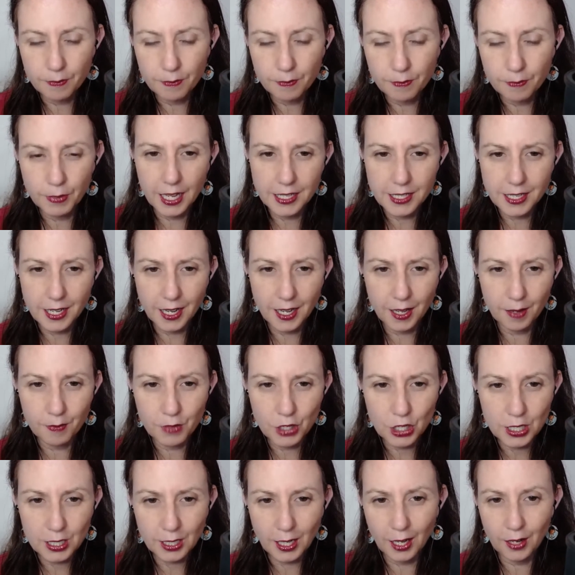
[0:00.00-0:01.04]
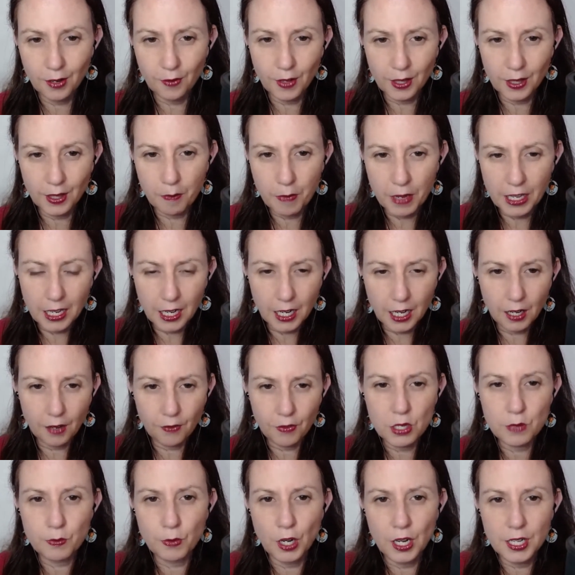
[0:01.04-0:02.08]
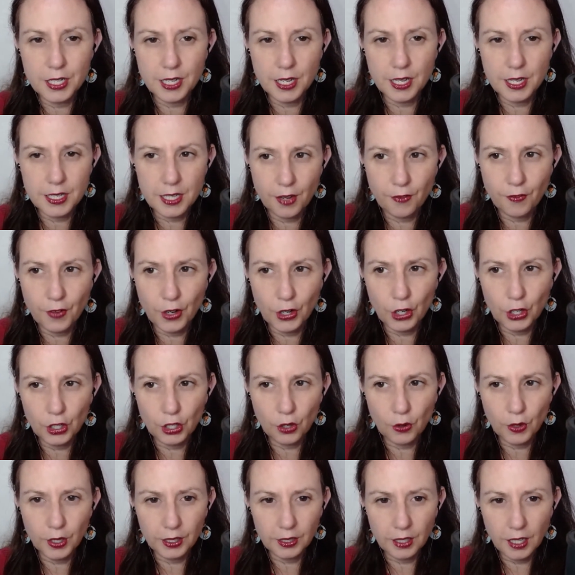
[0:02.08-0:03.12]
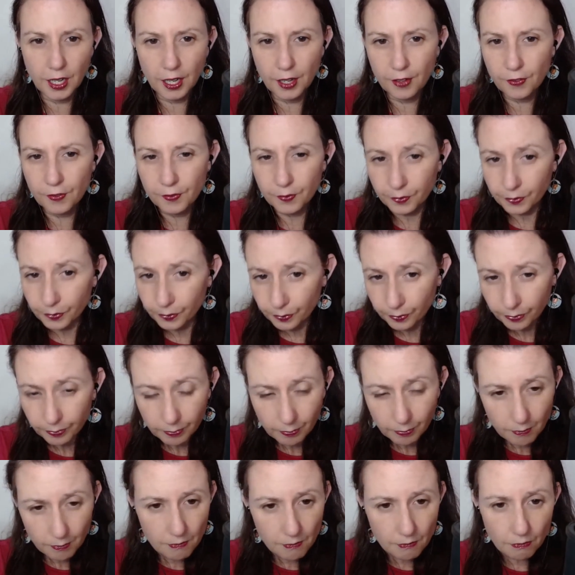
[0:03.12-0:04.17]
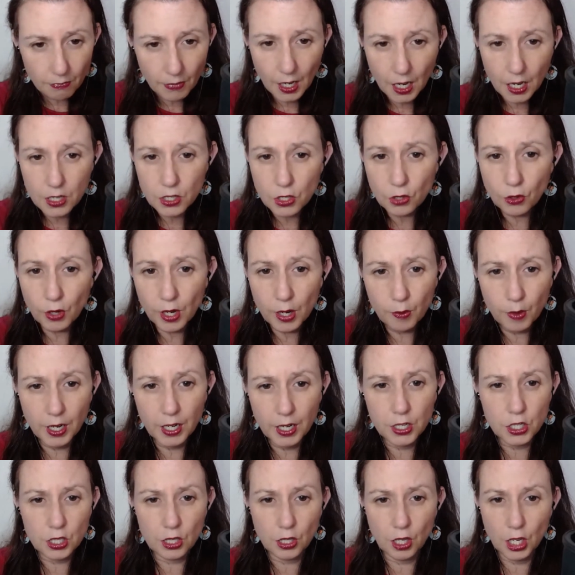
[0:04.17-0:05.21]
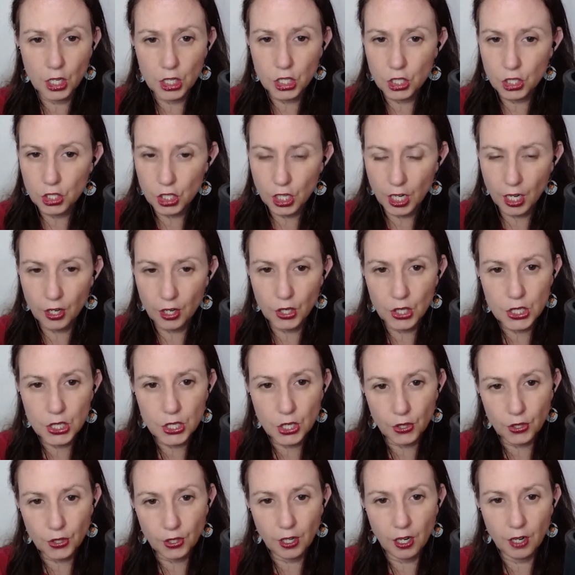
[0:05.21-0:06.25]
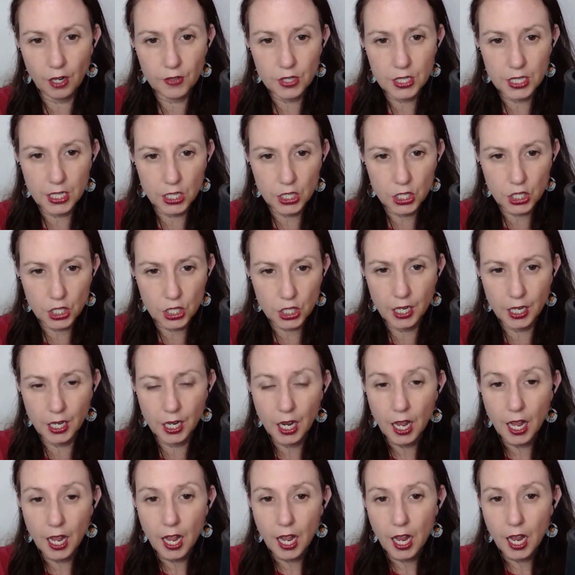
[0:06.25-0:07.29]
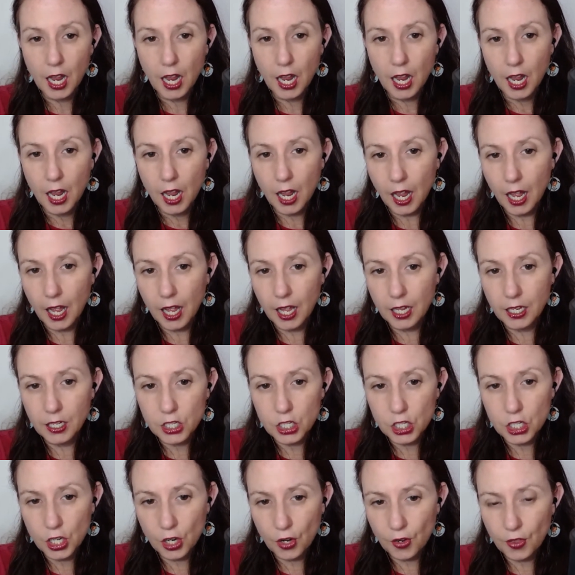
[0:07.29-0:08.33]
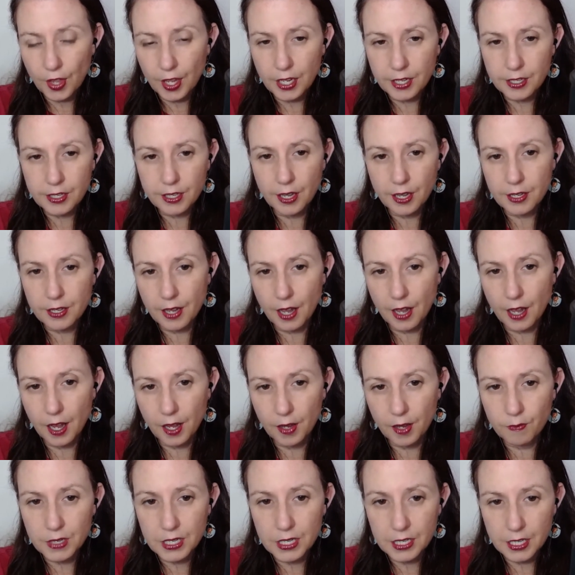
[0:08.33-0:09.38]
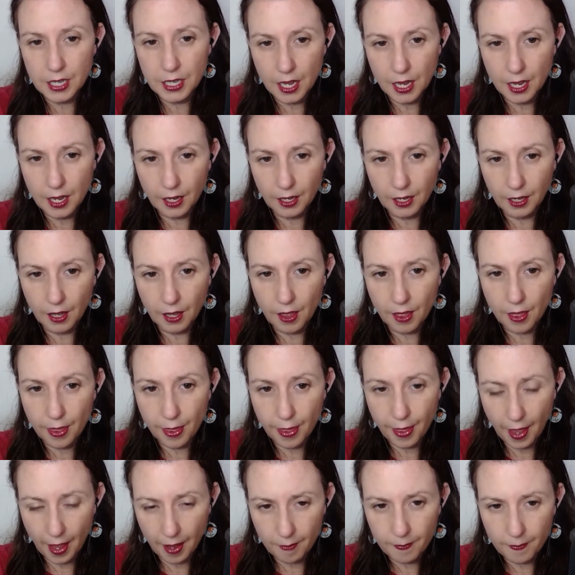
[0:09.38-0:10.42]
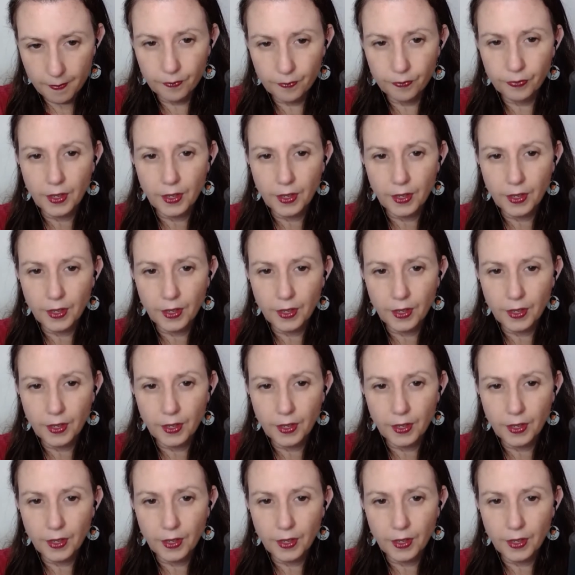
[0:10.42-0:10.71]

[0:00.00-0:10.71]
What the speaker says: but as I am just kind of at the beginning of this process, I figured going live is a great way to just launch the channel and start the conversation and share things as I'm seeing them.